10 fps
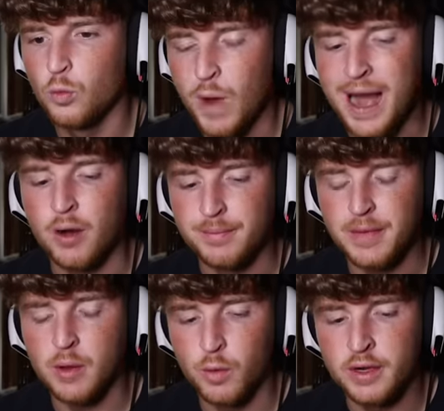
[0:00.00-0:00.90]
Wow,
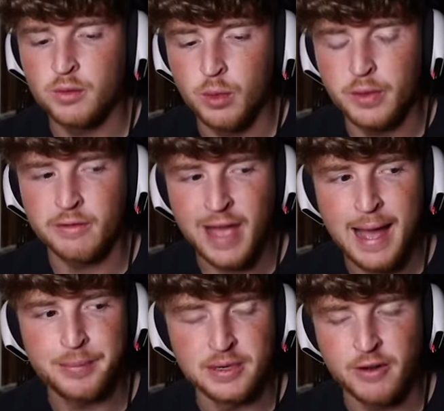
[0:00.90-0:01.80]
I wonder what would have
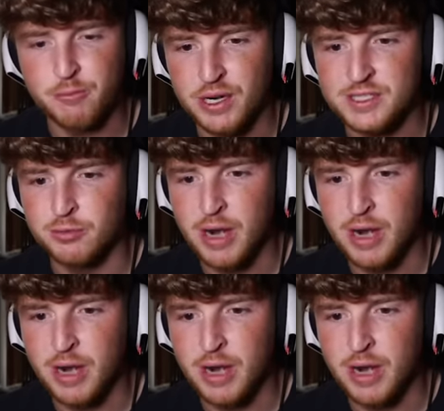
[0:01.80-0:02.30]
happened if I pressed the